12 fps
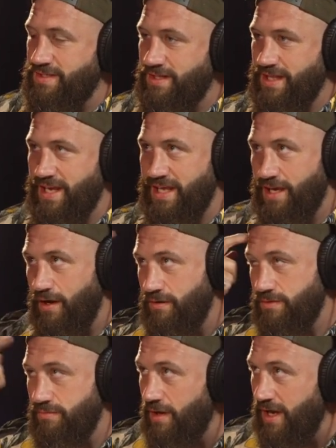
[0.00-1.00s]
So then he
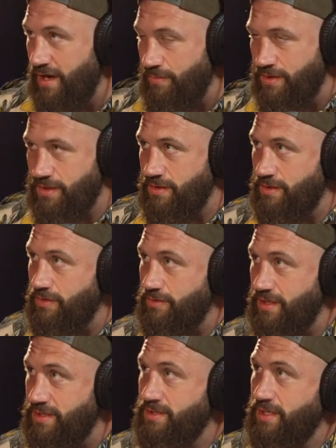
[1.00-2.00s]
goes, right, how am I going to do
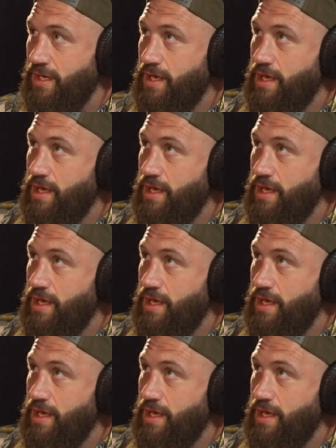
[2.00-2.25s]
this?